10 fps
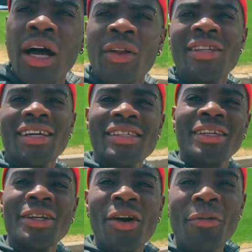I always I
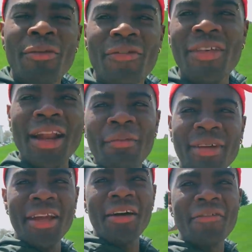say, yo, I feel
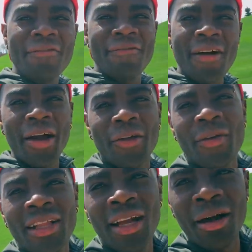like I'm foreign when